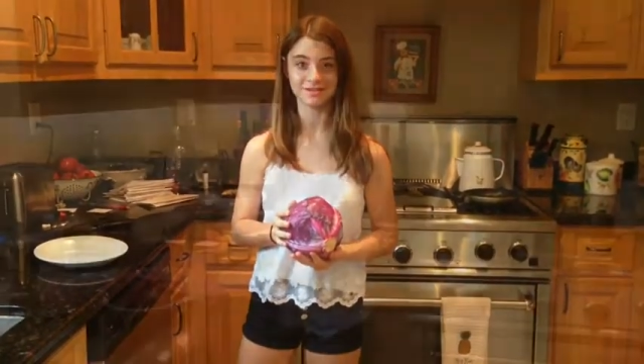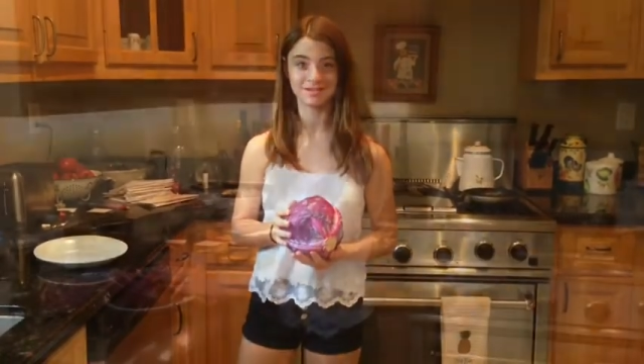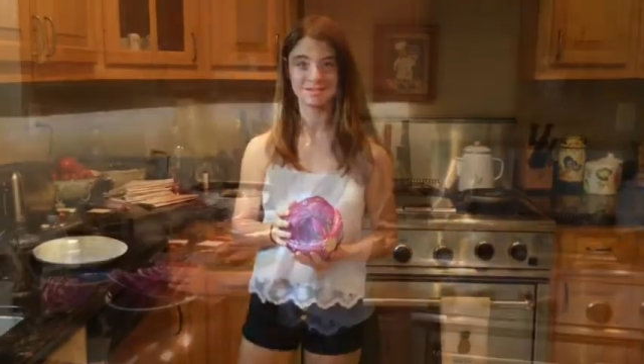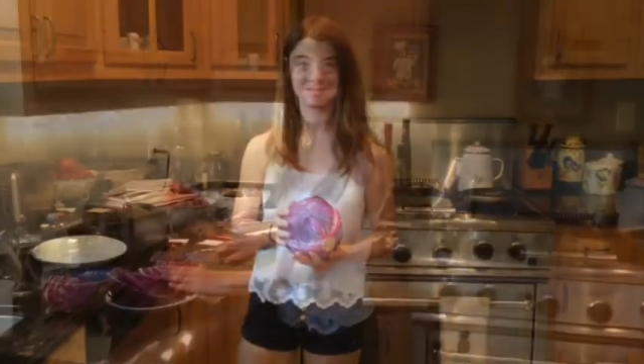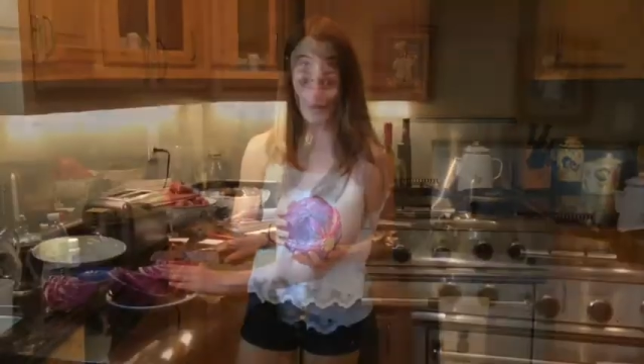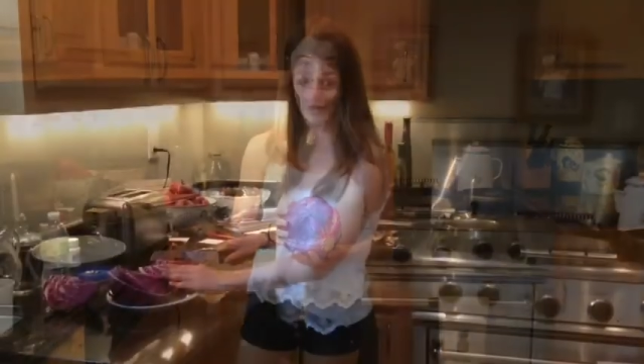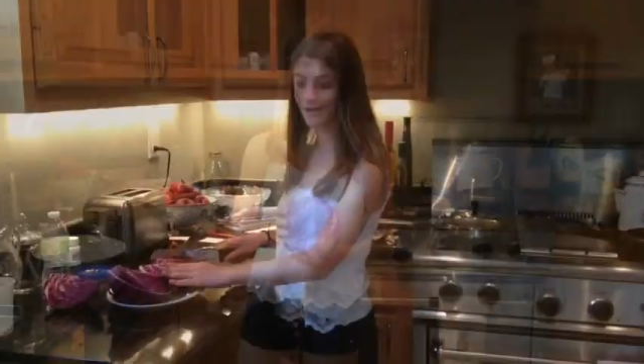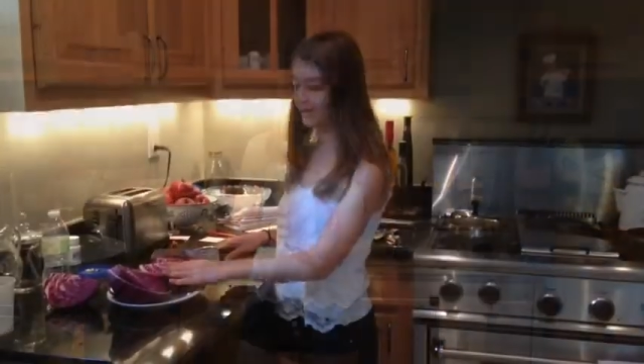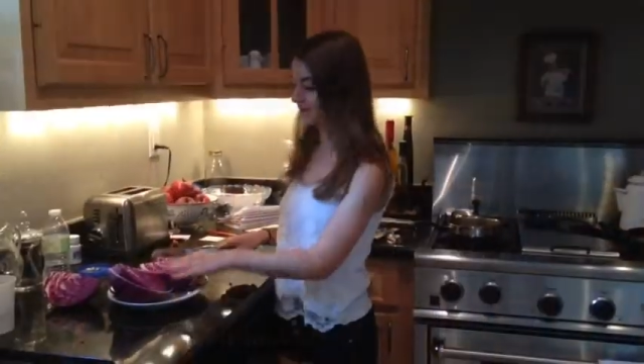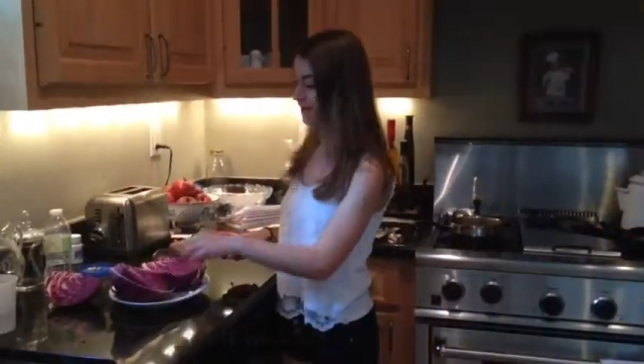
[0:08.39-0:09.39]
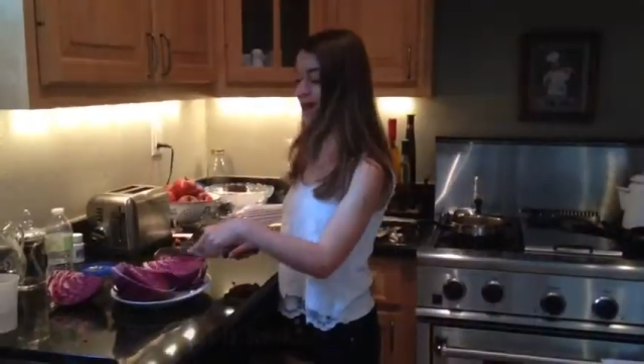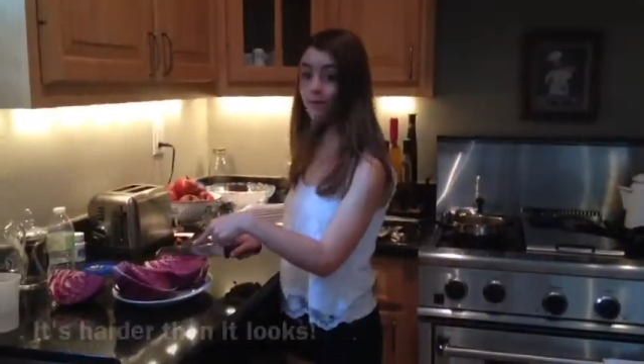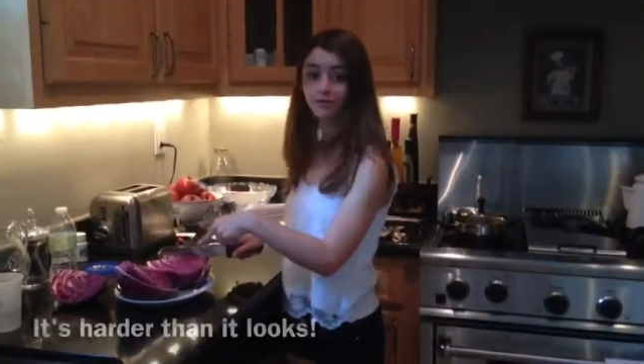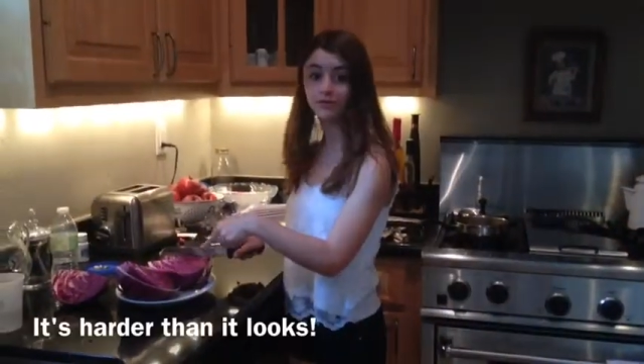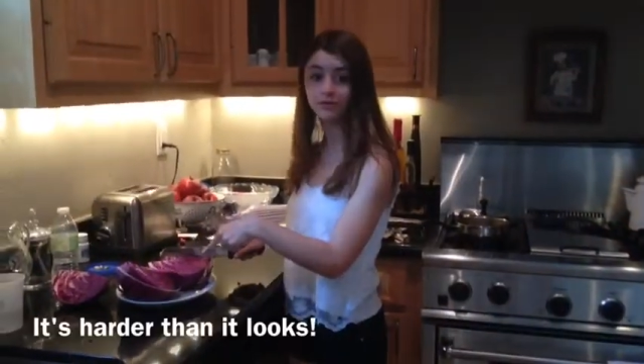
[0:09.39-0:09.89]
I'm just going to start cutting the
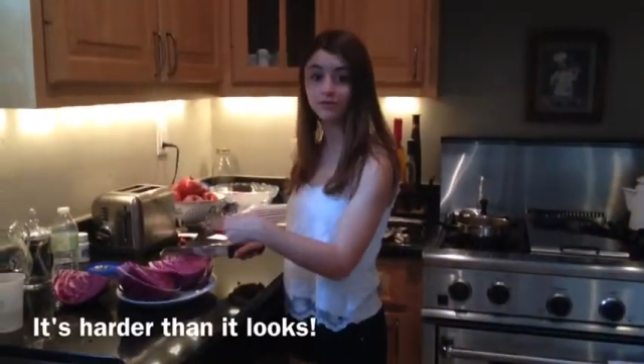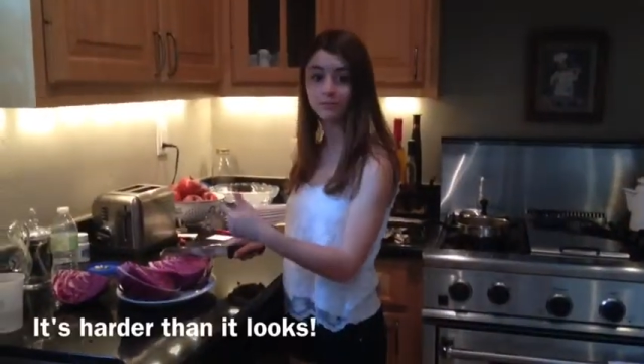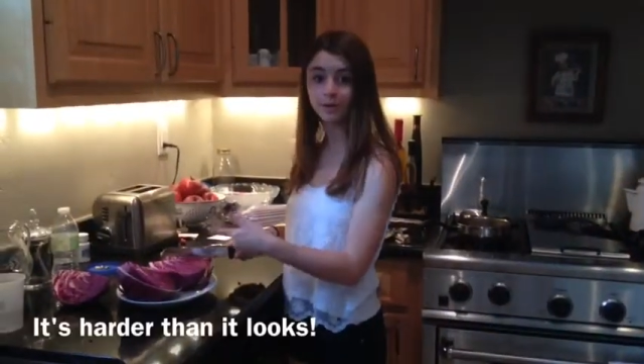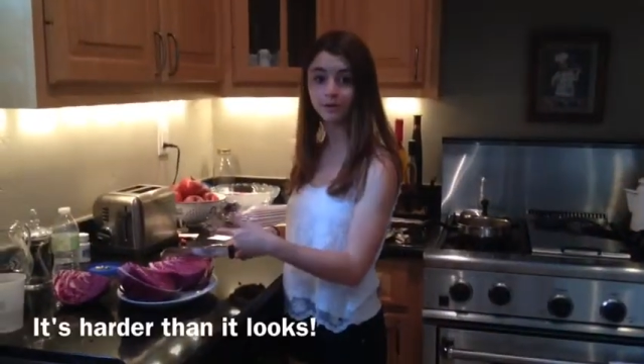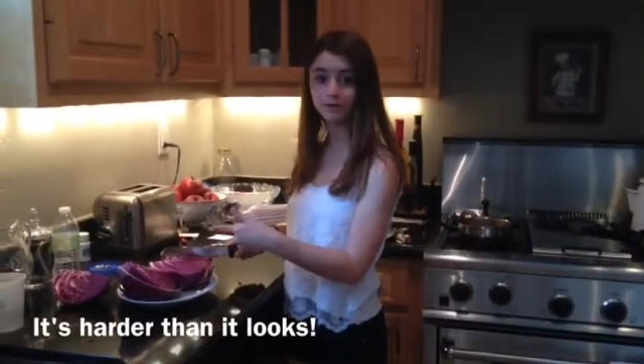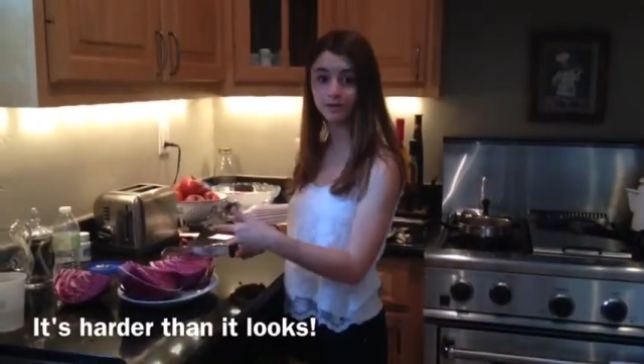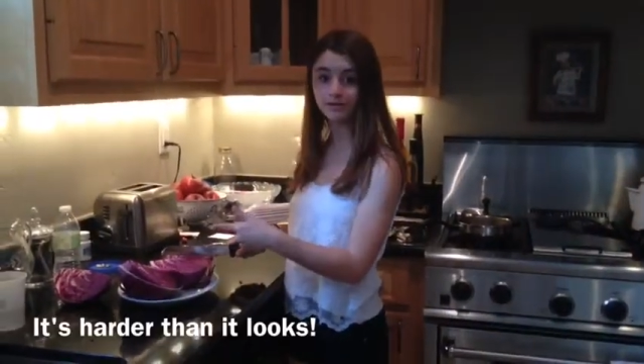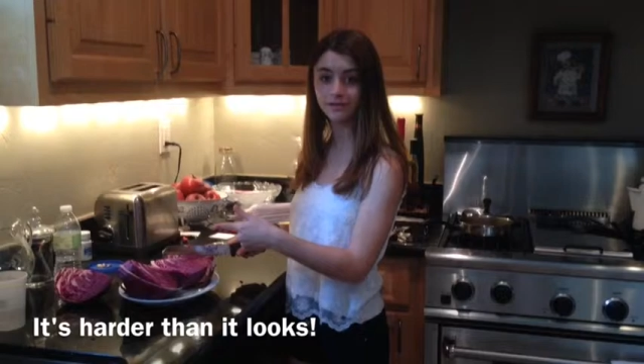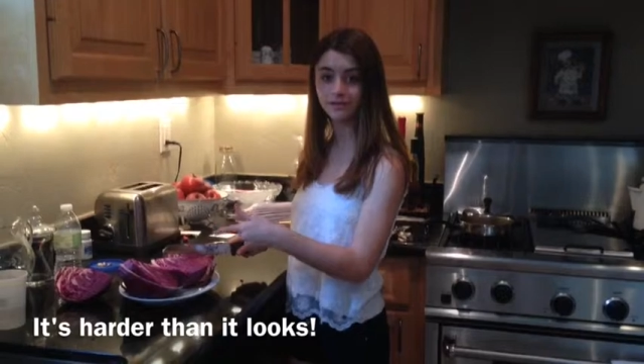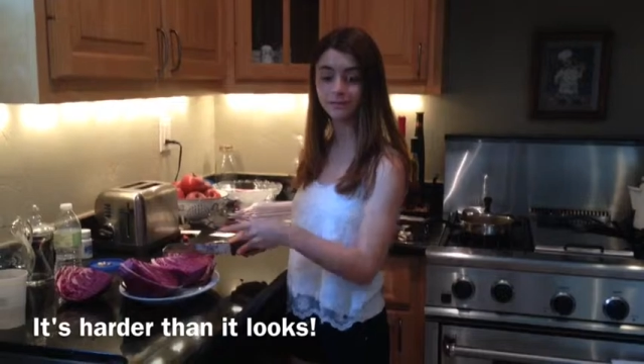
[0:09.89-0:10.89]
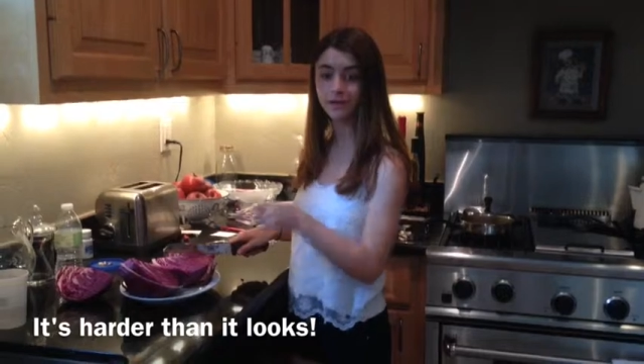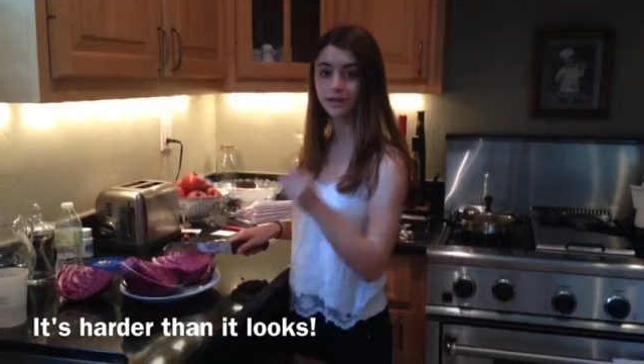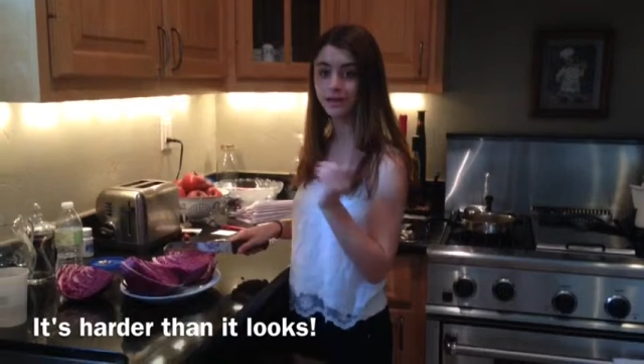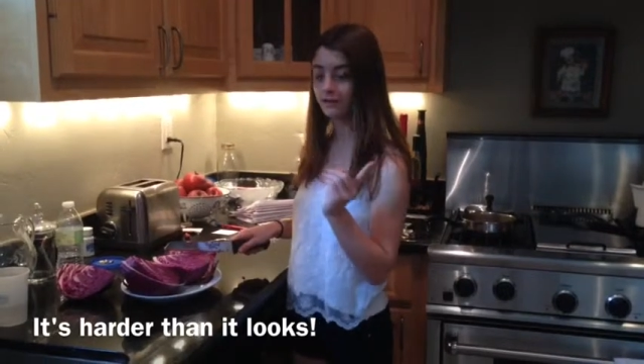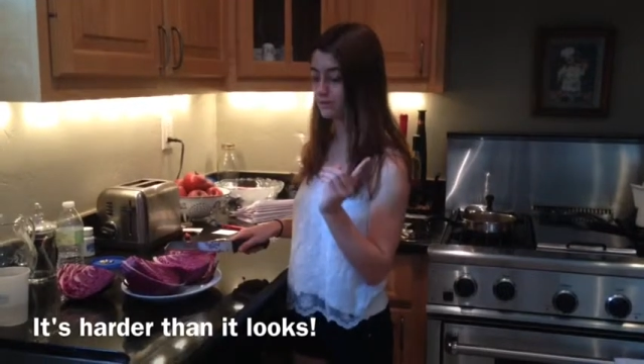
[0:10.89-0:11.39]
cabbage into smaller pieces to make
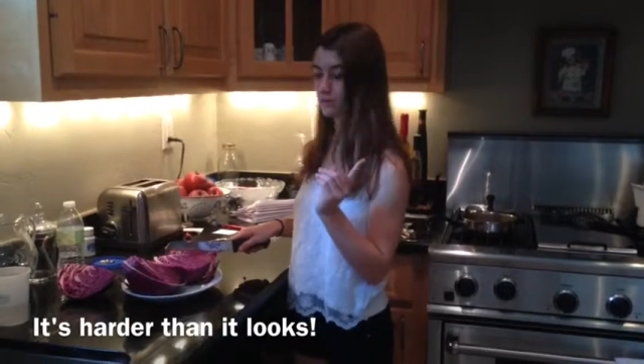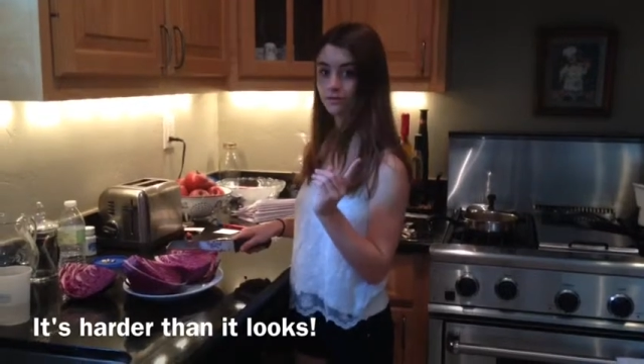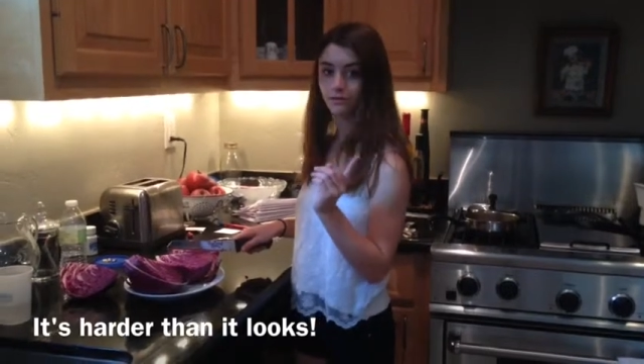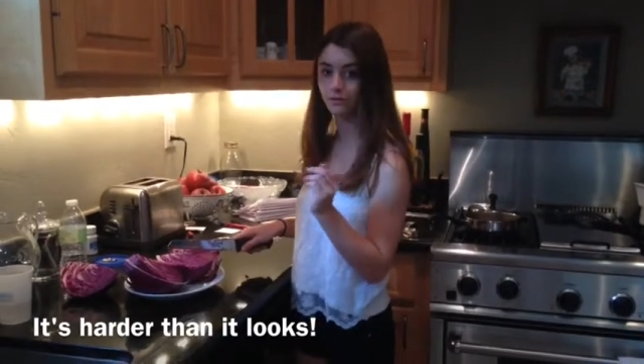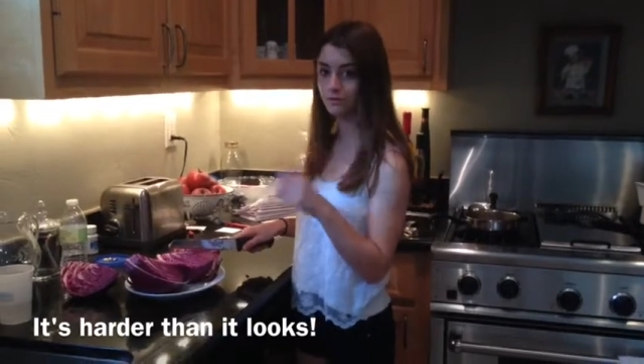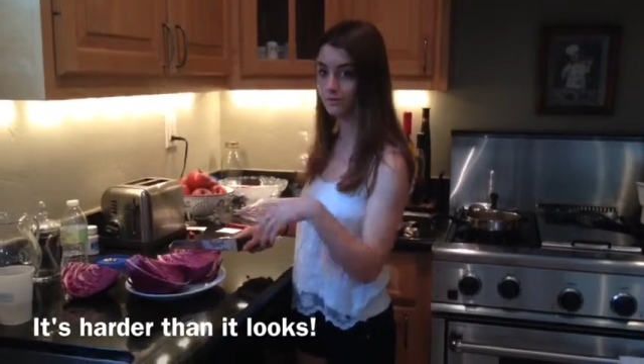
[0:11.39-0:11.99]
it easier to